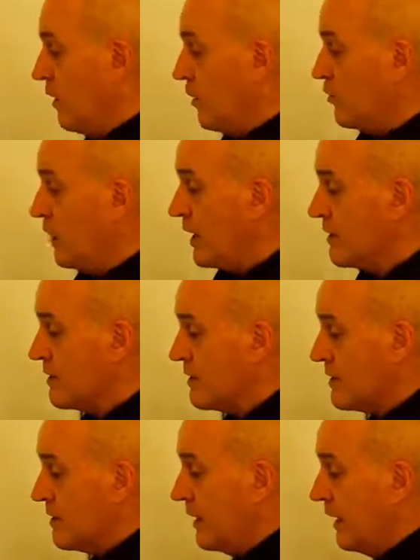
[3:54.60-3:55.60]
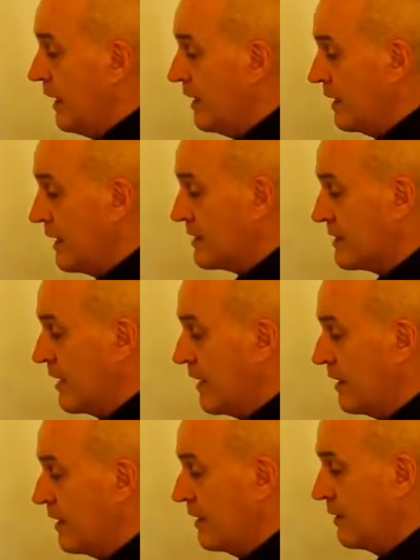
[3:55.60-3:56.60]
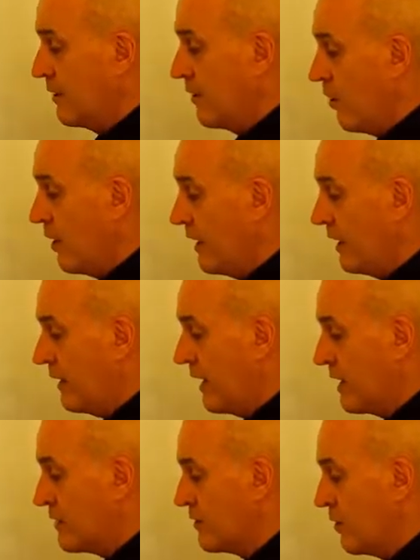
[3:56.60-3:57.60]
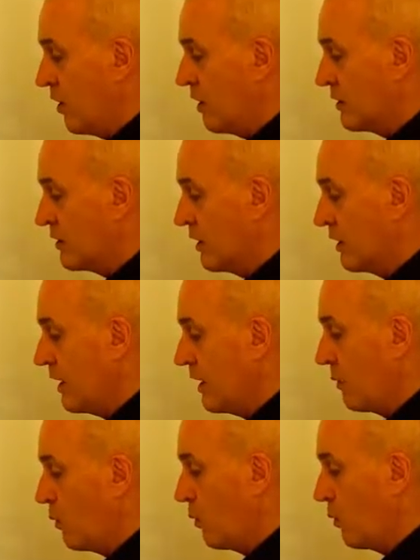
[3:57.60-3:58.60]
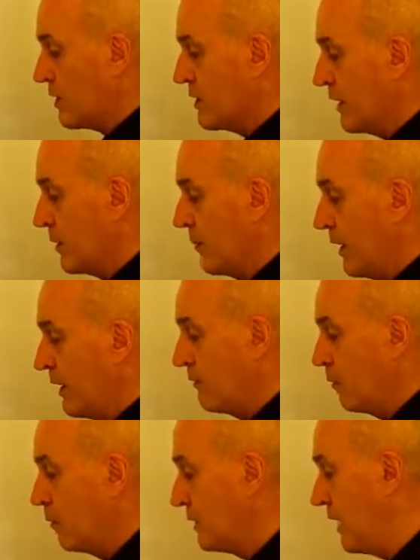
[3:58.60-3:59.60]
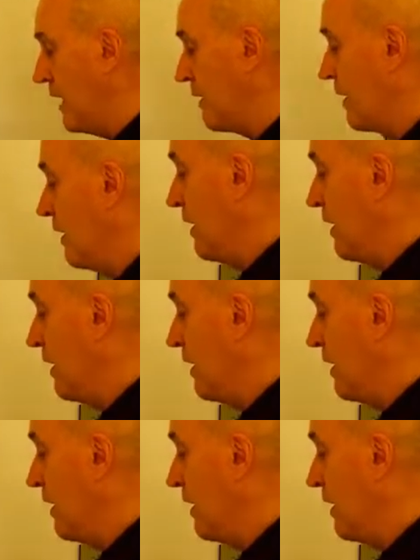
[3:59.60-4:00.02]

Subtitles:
Trades assistant, again, that's another $90,000 that we want to see being invoiced out.